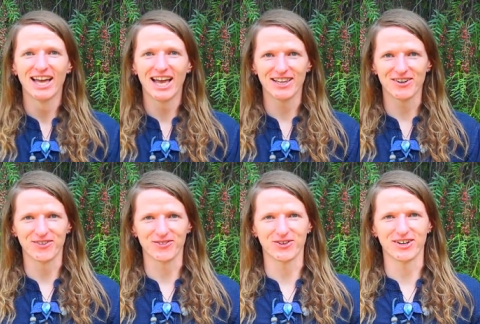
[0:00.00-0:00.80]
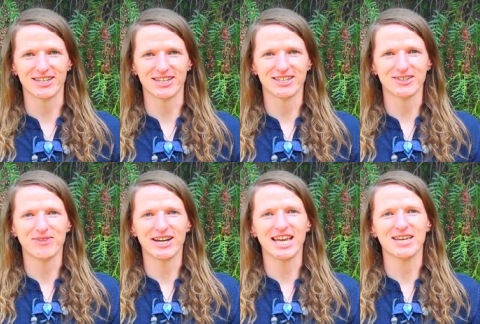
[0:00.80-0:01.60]
Hello everyone,
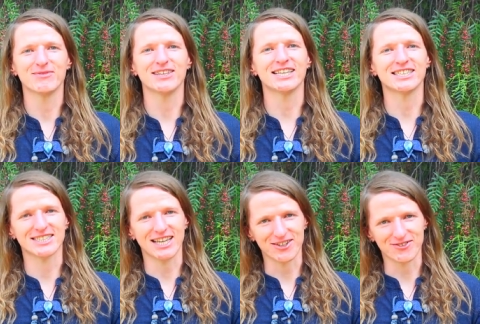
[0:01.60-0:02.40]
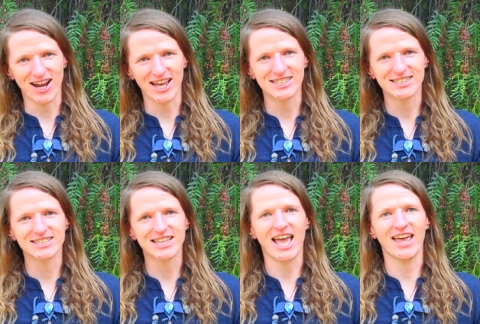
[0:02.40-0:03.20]
my name is
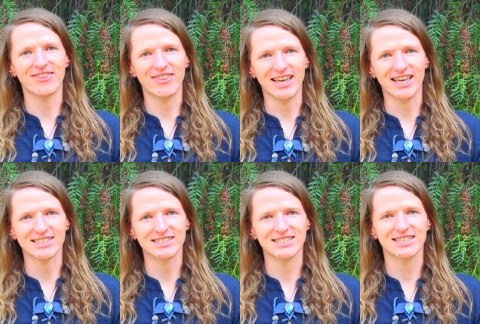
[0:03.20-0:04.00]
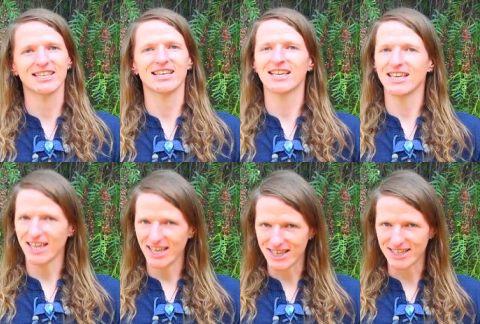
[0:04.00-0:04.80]
Zacharias, and this
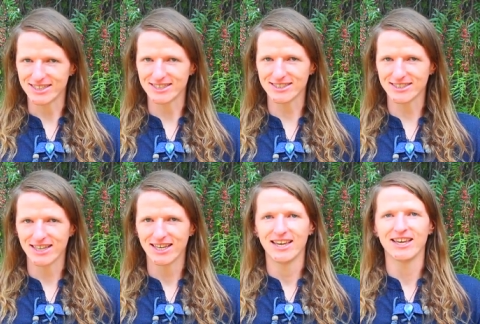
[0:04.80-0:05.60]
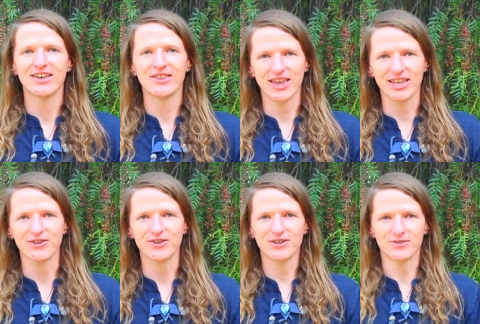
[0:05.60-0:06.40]
is Thank
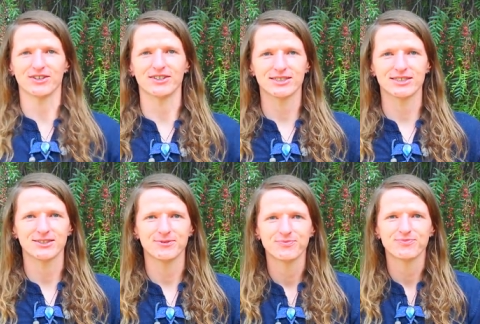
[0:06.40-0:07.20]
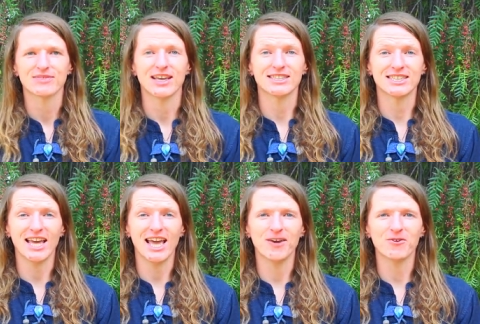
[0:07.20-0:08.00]
You Universe. And
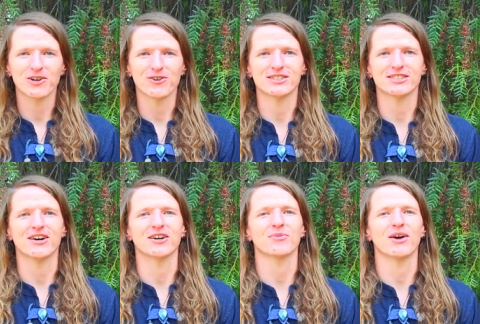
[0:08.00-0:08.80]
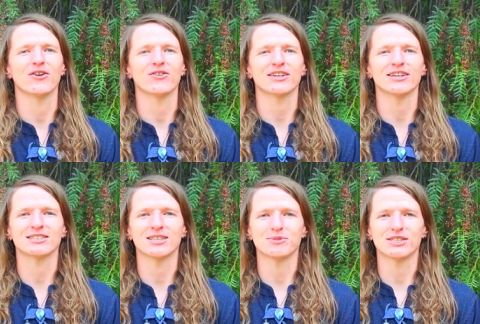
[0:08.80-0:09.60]
today we're going to talk about a
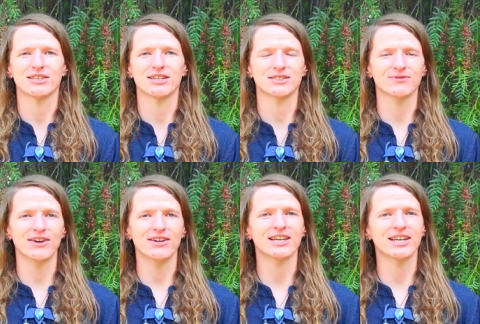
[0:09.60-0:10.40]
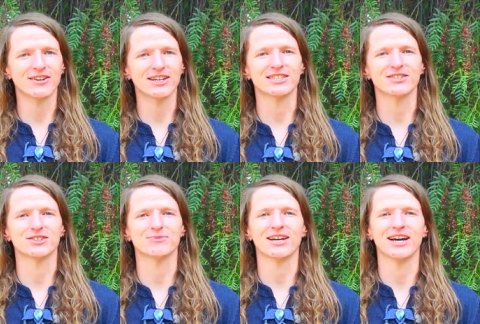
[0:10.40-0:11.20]
subject that is very near and dear
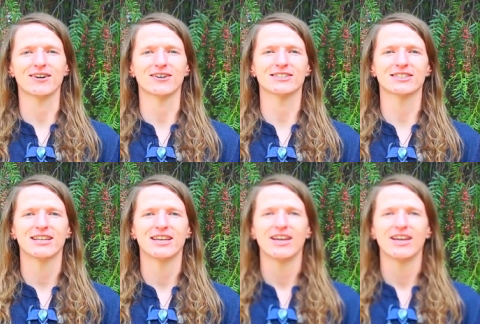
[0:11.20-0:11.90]
to my heart.